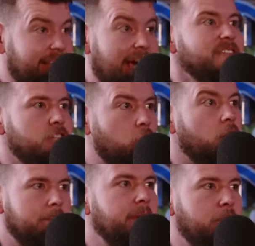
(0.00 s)
yeah, you
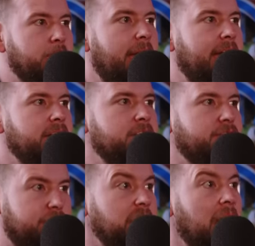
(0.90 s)
got to be prepared
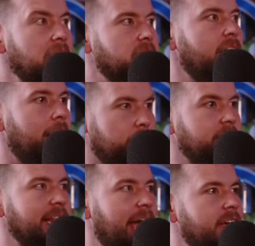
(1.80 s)
for luck, and yes.
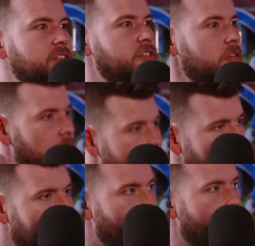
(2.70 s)
when it lands,
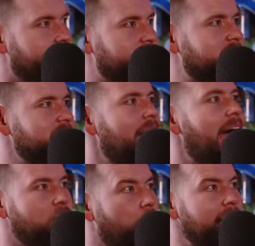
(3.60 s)
it works.
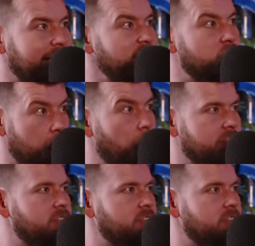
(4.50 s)
Yes. And so I, I, literally work,